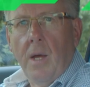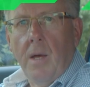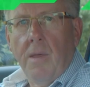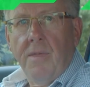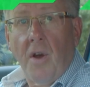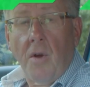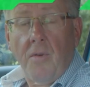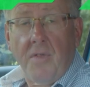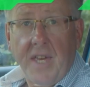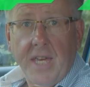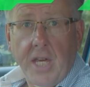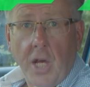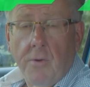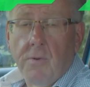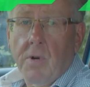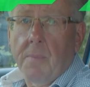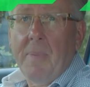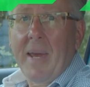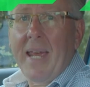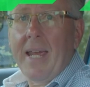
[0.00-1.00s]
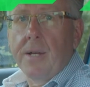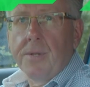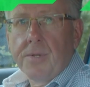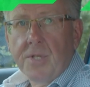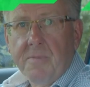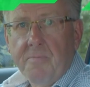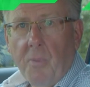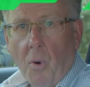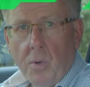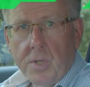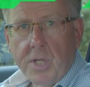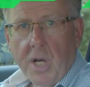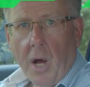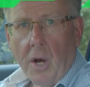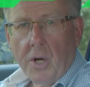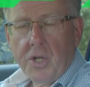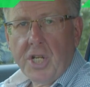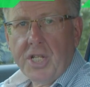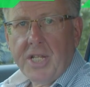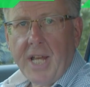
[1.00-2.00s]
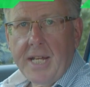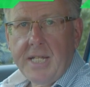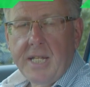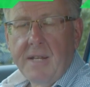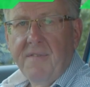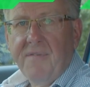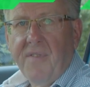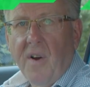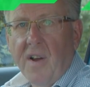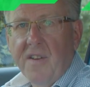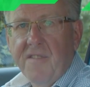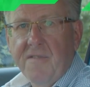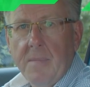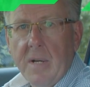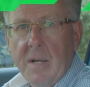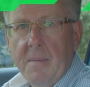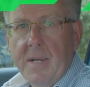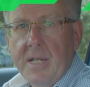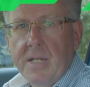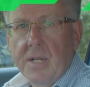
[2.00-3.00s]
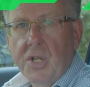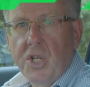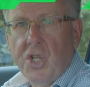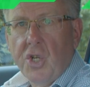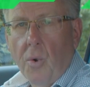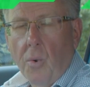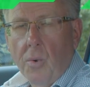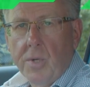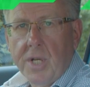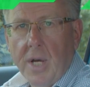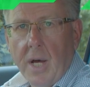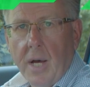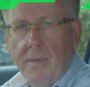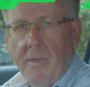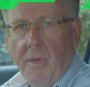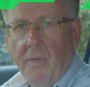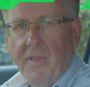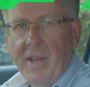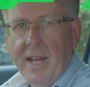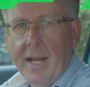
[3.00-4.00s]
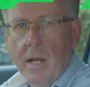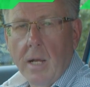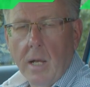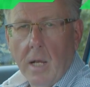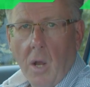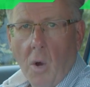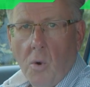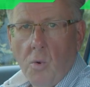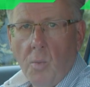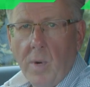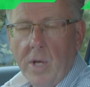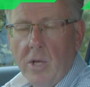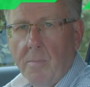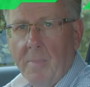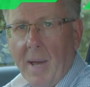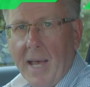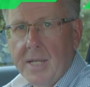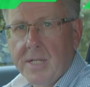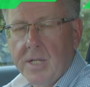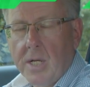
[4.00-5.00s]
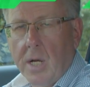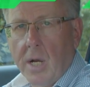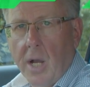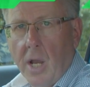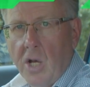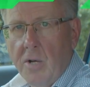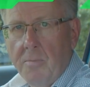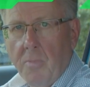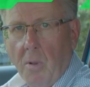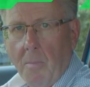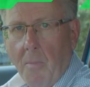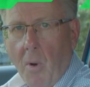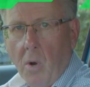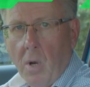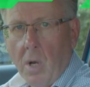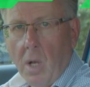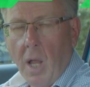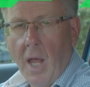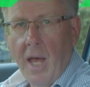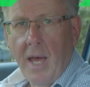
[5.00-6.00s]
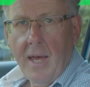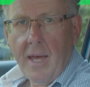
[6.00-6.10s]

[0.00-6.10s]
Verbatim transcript: Though the European Sportage is 85mm shorter than the long wheelbase global model,